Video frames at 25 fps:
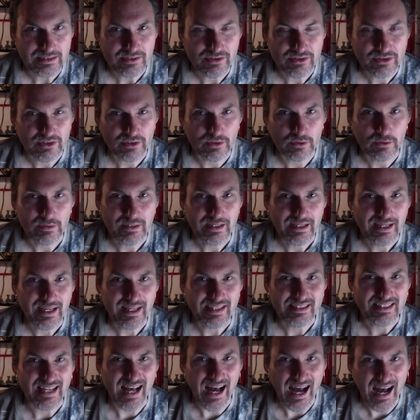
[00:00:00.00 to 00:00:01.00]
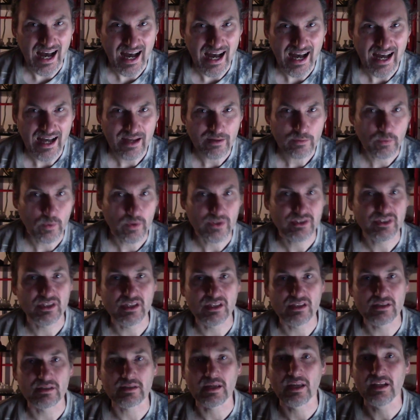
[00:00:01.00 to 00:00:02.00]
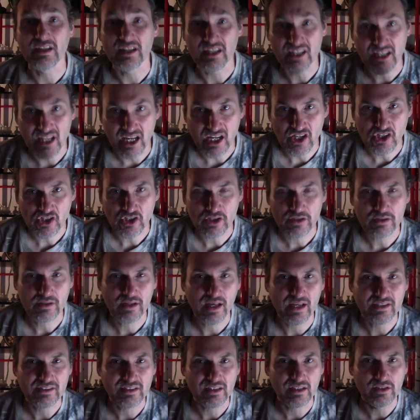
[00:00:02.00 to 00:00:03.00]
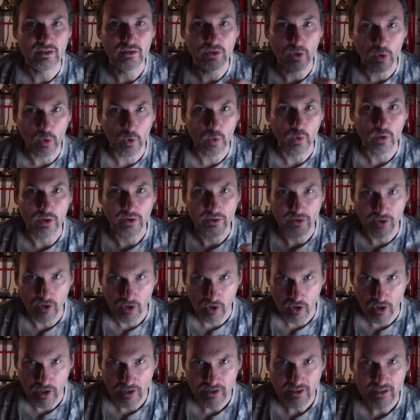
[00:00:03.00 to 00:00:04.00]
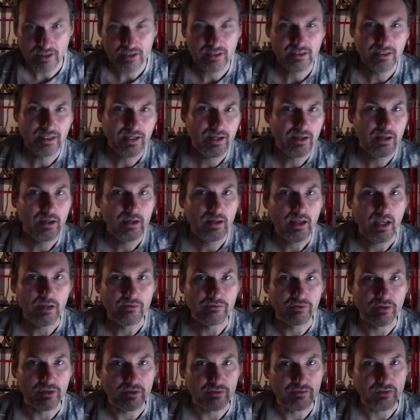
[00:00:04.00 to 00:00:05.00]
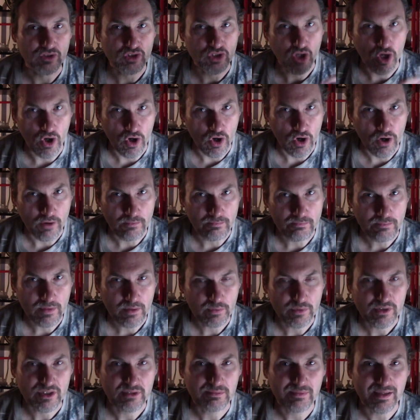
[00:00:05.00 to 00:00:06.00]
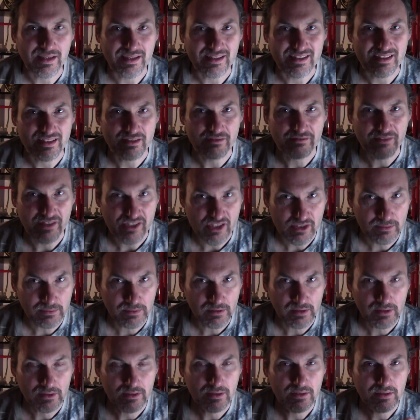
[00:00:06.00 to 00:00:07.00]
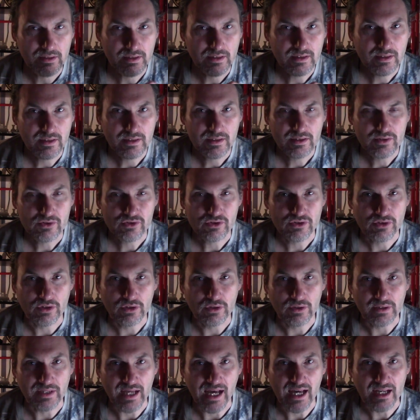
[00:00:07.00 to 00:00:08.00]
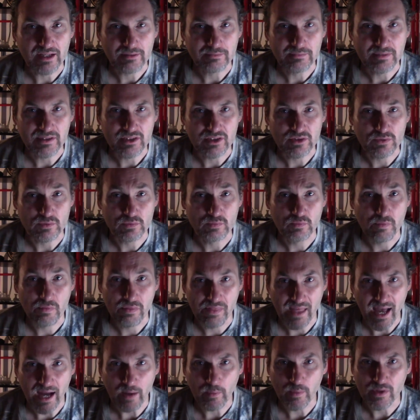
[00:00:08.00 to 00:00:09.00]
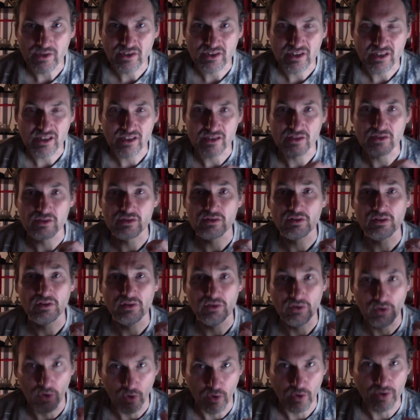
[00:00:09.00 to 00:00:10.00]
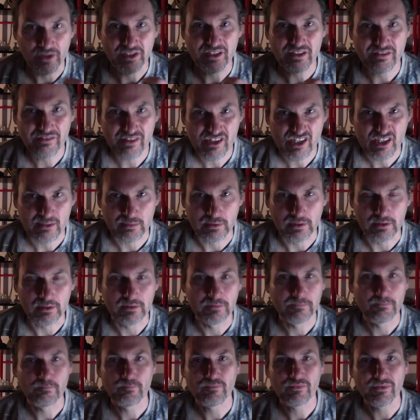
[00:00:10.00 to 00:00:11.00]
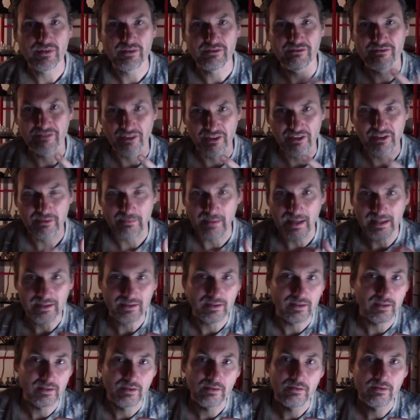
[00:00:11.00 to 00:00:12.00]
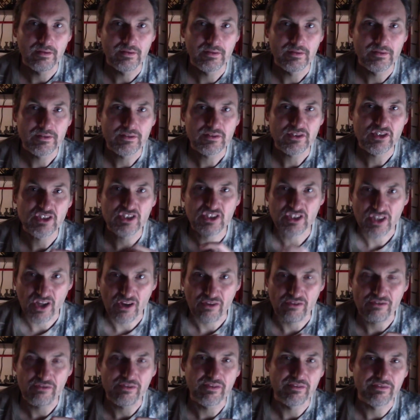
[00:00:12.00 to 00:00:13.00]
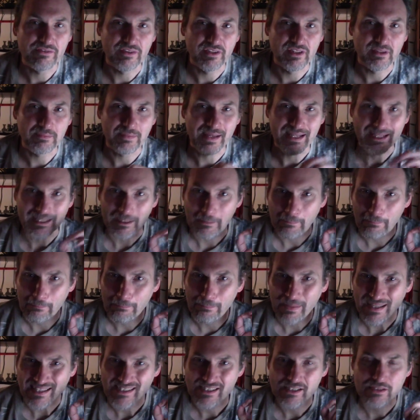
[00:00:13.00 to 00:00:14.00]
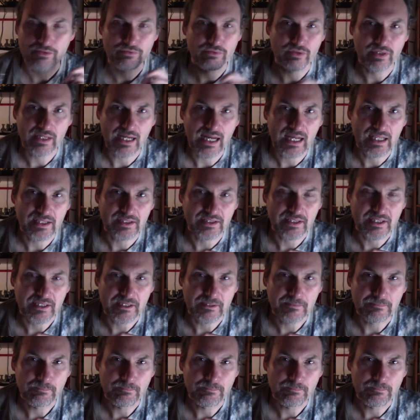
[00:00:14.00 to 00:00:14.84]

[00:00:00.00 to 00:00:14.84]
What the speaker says: So it's a, which is a negation, as in no or non, in front of tom, which means divisible. So an atom is that which is non-divisible, the fundamental stuff, the fundamental bits of reality.